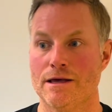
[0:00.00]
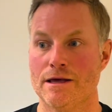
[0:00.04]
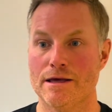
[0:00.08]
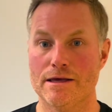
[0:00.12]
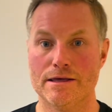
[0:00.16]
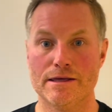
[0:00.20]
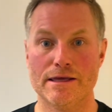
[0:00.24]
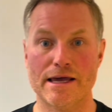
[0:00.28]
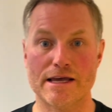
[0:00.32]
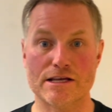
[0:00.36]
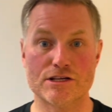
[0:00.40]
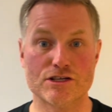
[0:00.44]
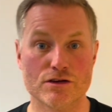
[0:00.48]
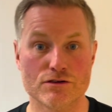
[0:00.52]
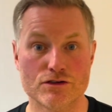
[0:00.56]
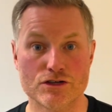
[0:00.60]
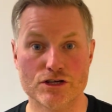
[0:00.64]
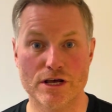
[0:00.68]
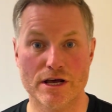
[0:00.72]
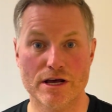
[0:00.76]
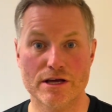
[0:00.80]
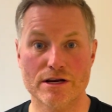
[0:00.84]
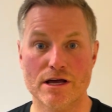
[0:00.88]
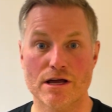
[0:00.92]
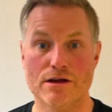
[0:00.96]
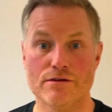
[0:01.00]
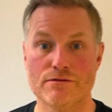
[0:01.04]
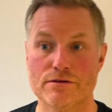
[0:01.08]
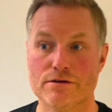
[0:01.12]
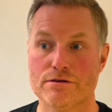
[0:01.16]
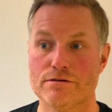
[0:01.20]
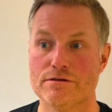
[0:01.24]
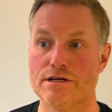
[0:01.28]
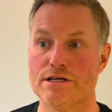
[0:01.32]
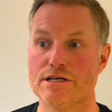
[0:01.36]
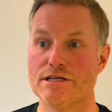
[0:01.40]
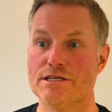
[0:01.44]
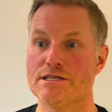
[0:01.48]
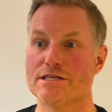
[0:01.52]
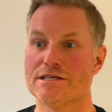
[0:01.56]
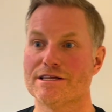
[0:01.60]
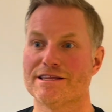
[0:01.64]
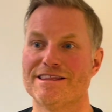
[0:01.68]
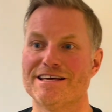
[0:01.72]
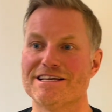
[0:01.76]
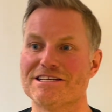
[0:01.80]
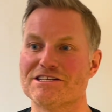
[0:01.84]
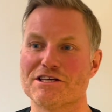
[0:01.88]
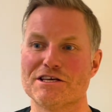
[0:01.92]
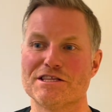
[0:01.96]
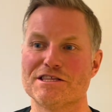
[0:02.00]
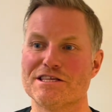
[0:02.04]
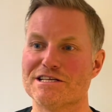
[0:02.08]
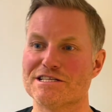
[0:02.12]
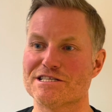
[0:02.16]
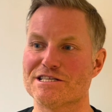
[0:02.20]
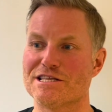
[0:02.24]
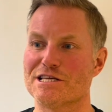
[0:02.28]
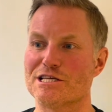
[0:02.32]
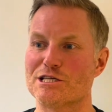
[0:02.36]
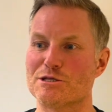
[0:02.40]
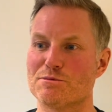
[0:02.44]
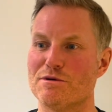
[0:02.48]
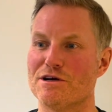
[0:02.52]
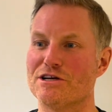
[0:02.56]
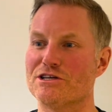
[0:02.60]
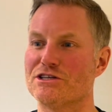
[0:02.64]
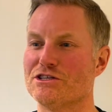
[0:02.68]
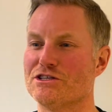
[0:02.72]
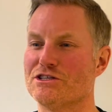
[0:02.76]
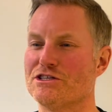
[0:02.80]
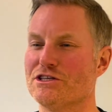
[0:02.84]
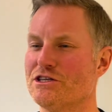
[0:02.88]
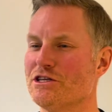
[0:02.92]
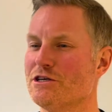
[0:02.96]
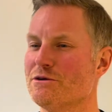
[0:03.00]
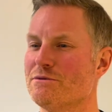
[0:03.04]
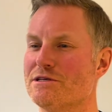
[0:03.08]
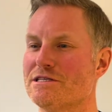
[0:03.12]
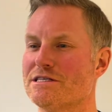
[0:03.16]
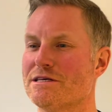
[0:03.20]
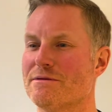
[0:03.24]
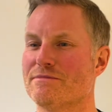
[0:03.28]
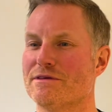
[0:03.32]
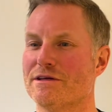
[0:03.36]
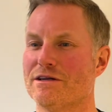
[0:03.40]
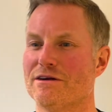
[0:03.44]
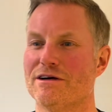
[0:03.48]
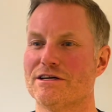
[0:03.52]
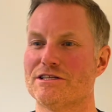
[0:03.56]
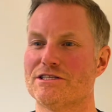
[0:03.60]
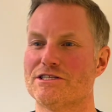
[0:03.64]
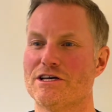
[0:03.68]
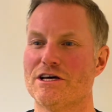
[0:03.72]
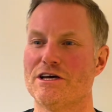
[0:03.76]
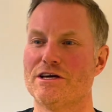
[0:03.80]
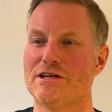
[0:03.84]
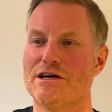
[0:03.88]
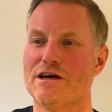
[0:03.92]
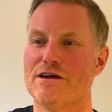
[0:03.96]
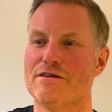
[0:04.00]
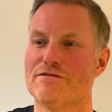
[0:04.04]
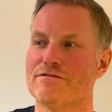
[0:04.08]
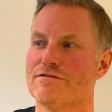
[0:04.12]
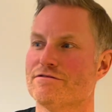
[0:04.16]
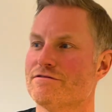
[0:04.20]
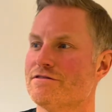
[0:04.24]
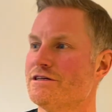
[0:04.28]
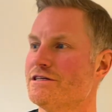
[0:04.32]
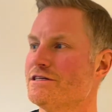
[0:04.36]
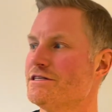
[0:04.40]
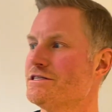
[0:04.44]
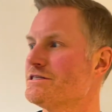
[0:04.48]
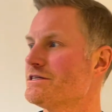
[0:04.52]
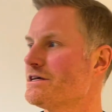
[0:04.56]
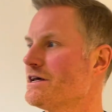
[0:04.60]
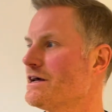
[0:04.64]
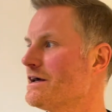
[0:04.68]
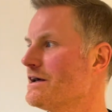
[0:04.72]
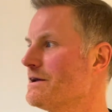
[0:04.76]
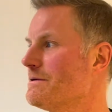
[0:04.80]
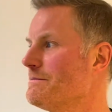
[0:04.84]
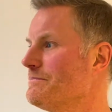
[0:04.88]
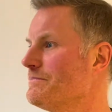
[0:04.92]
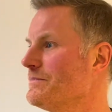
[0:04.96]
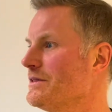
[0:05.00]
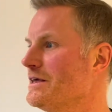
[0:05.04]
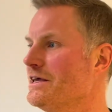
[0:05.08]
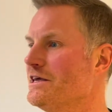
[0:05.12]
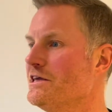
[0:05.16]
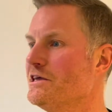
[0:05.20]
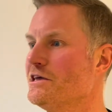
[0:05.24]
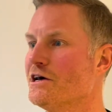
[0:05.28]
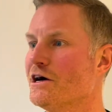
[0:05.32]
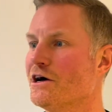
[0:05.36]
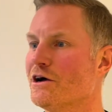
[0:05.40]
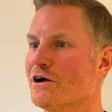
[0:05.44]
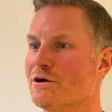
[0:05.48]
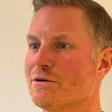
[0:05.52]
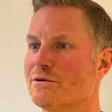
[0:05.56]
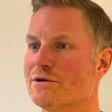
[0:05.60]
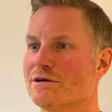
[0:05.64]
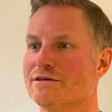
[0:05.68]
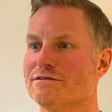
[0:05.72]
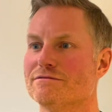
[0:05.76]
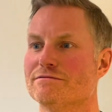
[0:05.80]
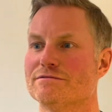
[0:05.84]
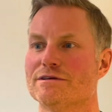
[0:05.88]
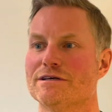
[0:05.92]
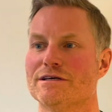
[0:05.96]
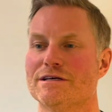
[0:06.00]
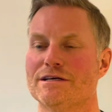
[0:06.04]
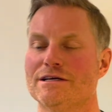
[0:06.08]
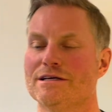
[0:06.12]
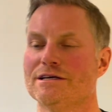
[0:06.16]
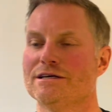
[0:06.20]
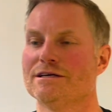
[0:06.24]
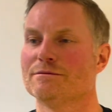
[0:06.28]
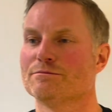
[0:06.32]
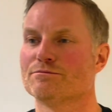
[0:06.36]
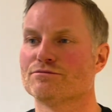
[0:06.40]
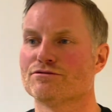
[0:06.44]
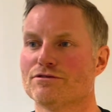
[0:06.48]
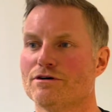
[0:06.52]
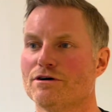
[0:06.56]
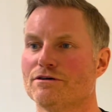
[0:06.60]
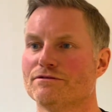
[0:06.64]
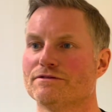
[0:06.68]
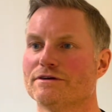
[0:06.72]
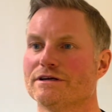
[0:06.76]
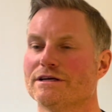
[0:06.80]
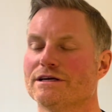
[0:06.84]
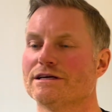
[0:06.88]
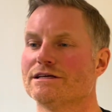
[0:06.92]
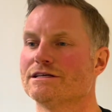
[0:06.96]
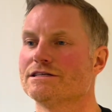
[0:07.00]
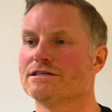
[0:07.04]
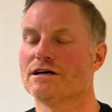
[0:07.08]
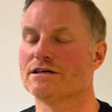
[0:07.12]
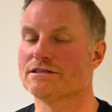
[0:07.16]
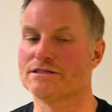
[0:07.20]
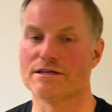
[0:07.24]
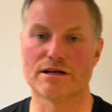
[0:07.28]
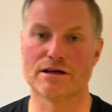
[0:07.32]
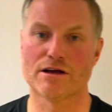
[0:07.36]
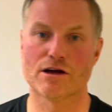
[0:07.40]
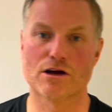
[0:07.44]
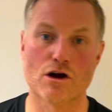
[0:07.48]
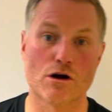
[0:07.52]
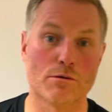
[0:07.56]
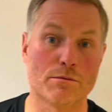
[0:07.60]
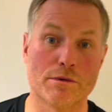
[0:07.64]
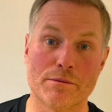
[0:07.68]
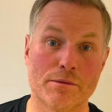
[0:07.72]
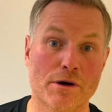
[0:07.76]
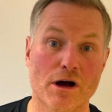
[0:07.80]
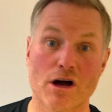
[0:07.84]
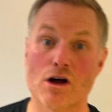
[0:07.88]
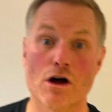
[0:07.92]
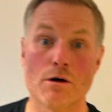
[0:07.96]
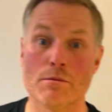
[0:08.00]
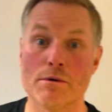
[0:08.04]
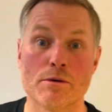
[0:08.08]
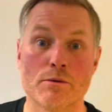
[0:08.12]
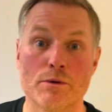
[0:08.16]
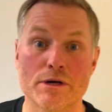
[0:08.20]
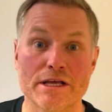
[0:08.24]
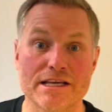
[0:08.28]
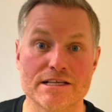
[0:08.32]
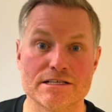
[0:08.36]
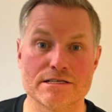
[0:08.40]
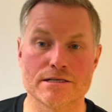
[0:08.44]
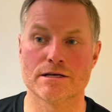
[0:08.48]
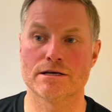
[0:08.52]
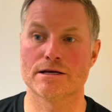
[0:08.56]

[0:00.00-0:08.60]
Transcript: Yeah, so turnover is, there's an expression to do with something like turnover is ego and profit is, I can't remember what it is.